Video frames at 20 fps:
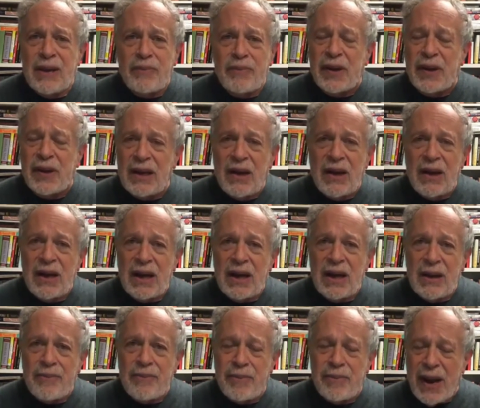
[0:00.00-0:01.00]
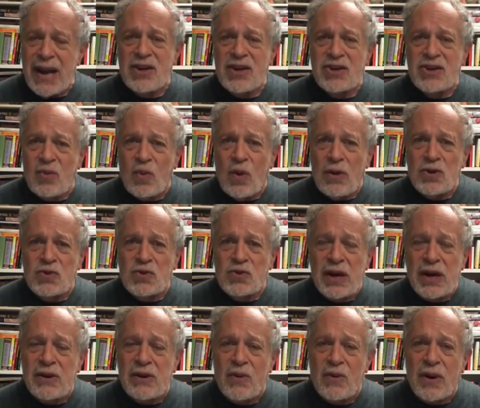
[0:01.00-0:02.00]
big banks on Wall
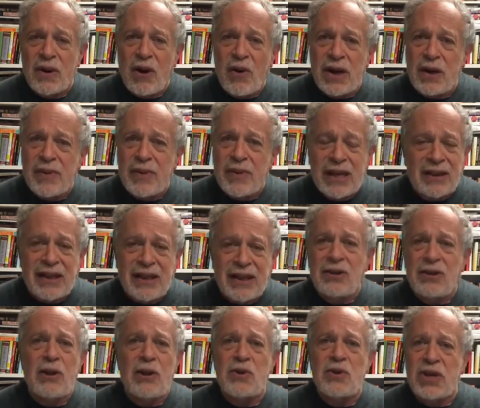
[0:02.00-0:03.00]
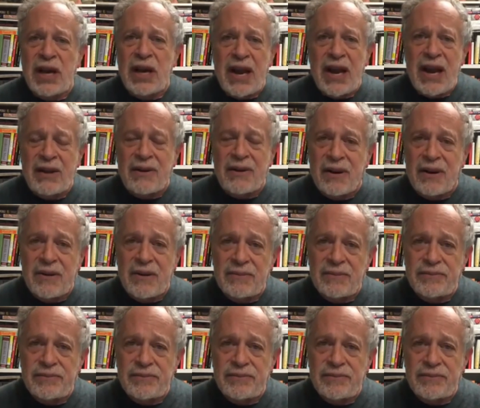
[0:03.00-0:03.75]
Street who are going to be let loose again.